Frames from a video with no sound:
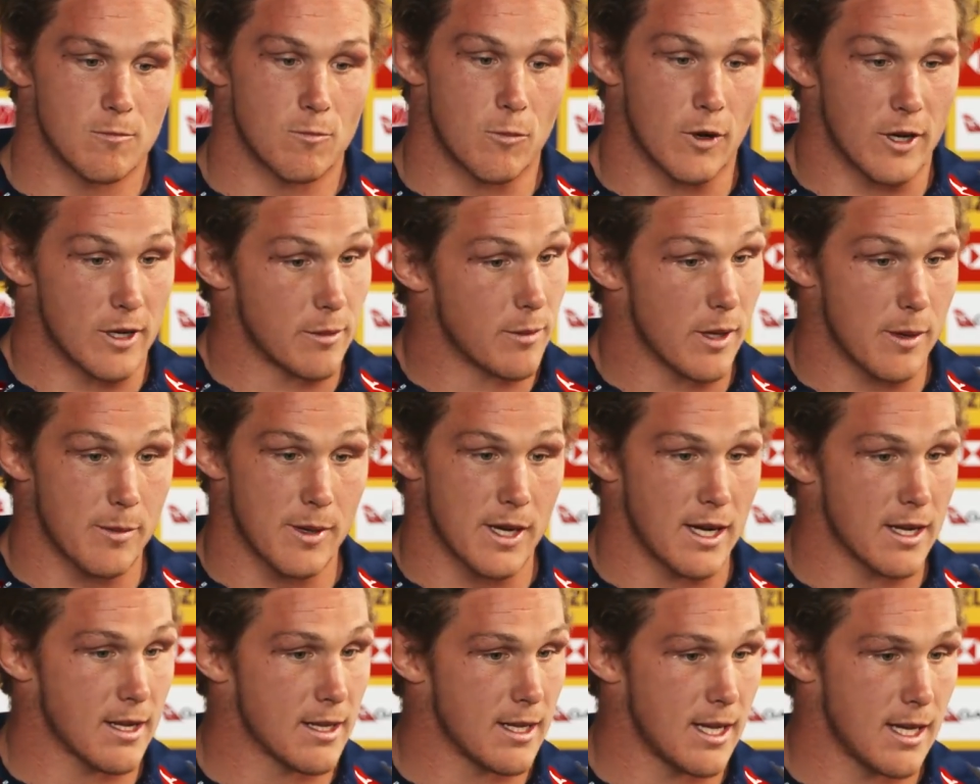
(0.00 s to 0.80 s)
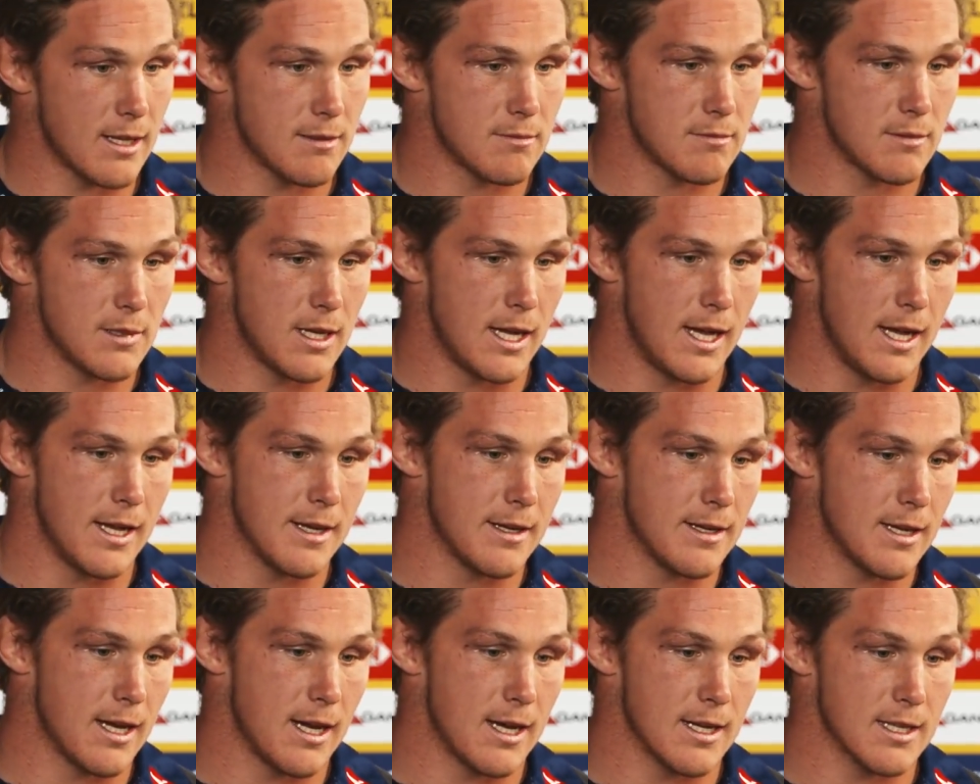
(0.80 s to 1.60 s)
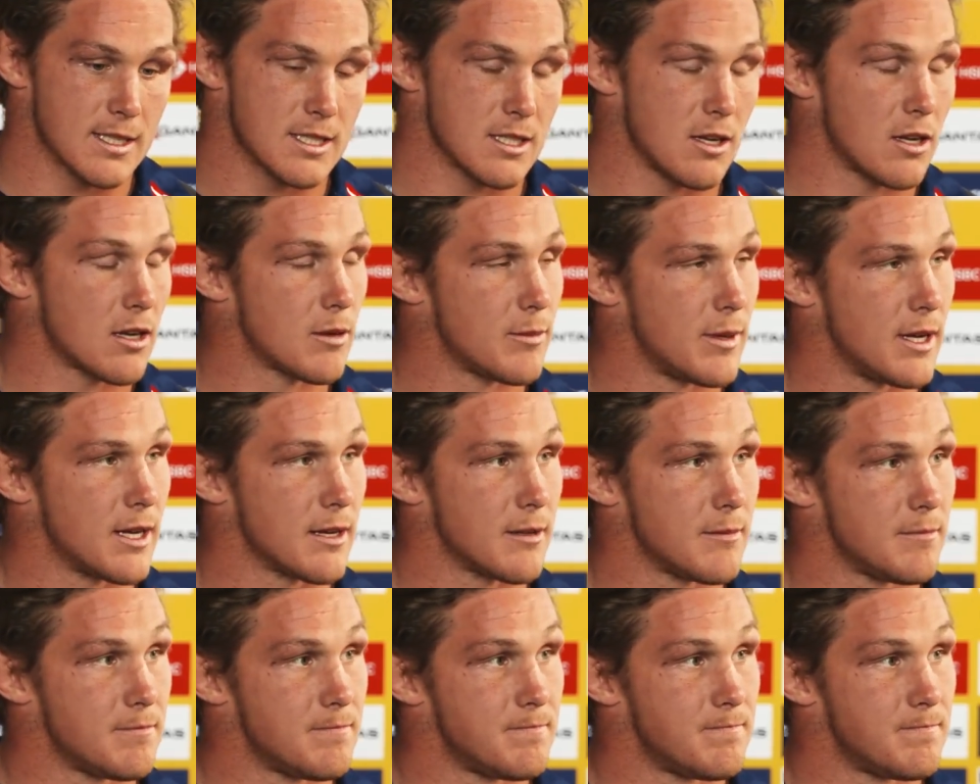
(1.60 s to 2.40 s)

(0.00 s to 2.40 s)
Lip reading: wanting to be a part of that and excited about it.